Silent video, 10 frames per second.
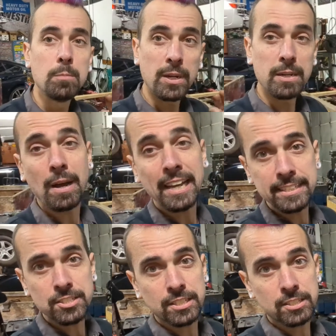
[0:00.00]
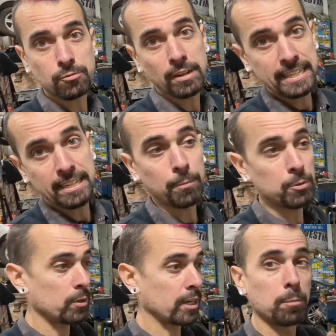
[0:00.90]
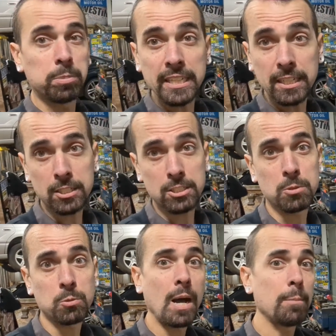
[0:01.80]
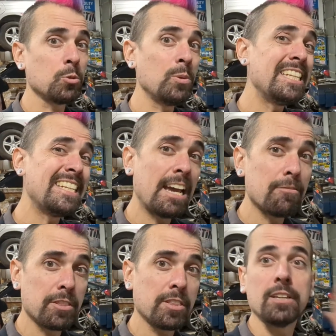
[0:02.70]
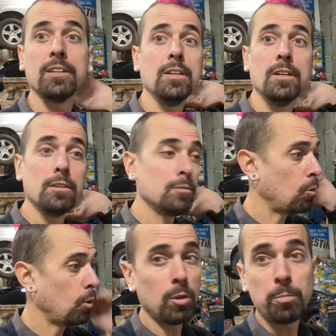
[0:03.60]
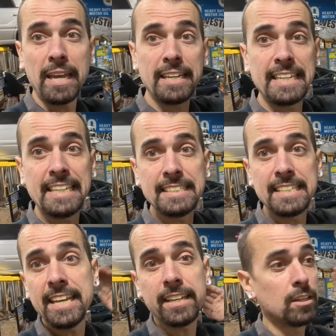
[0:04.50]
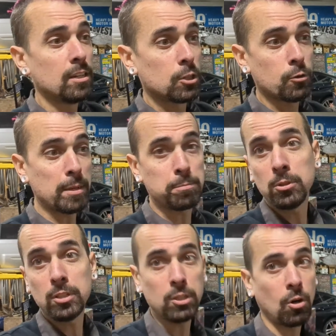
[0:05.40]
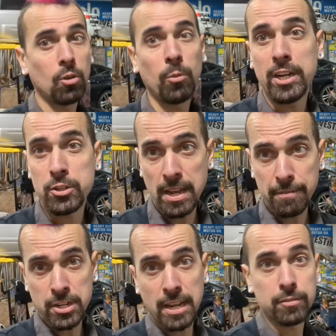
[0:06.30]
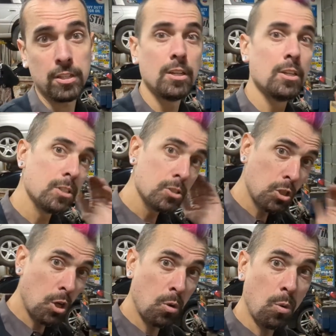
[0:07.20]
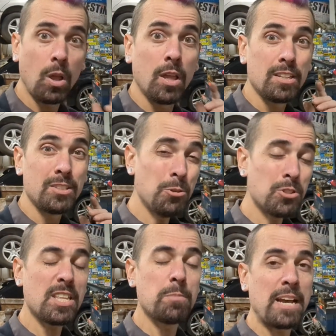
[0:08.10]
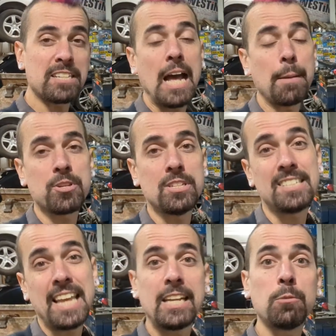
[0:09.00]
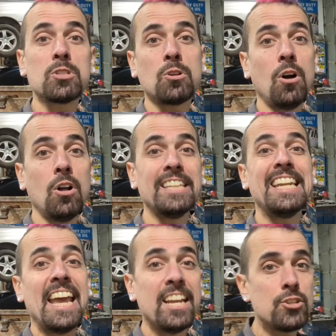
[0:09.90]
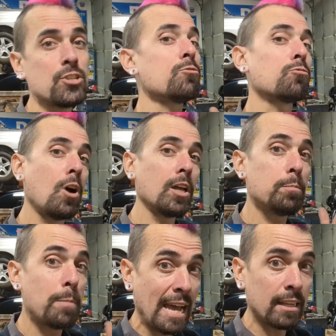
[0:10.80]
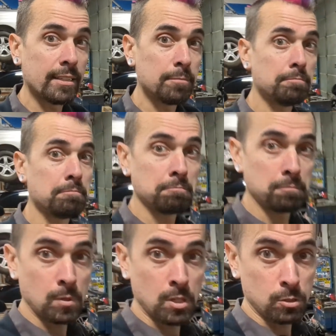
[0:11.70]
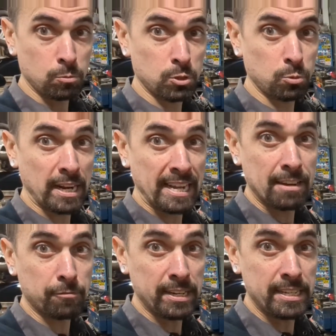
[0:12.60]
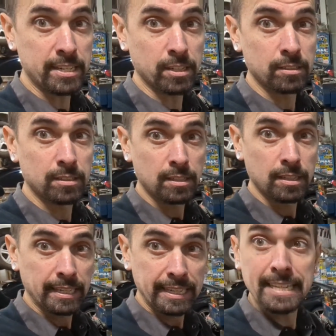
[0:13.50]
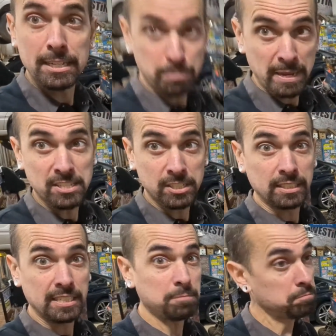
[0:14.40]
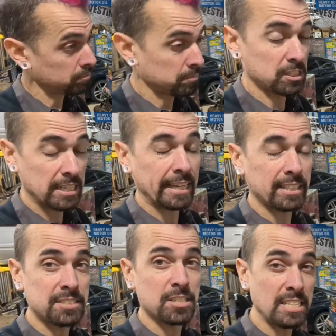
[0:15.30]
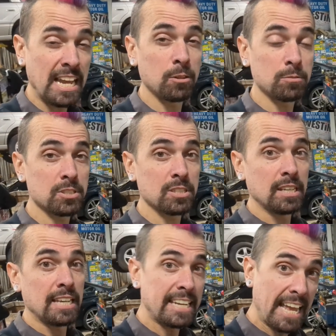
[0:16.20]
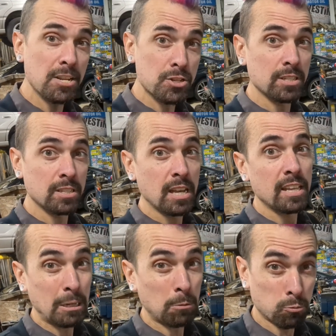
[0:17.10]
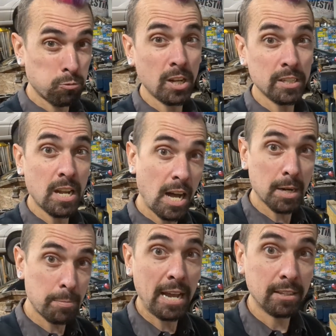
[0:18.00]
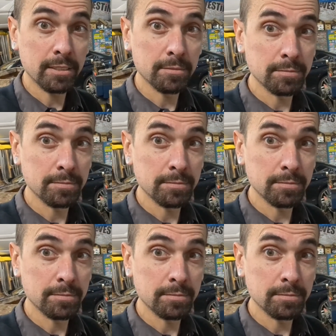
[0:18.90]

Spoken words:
But in my instance right here, I'm doing a complete custom swap, so we need everything. Oil pan to intake, crank pulley, all the way to drive shaft. So usually the best option is getting called an engine run pallet, which is what I have right here. It is basically, exactly as it sounds, an engine that will run on a pallet.